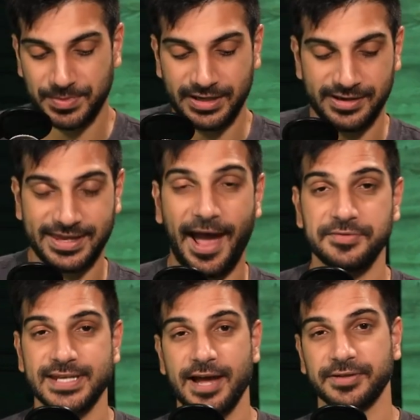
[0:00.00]
media a
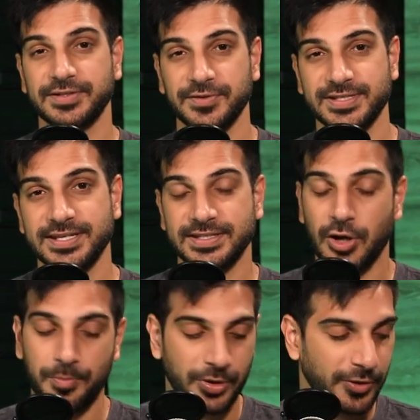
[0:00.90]
countdown until the season
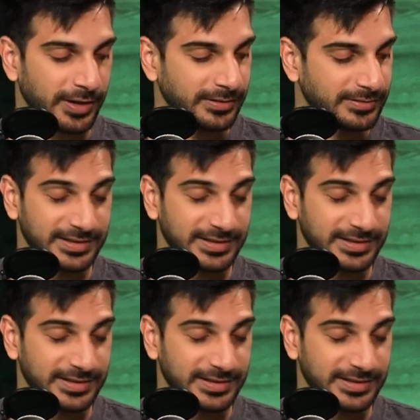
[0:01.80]
opener and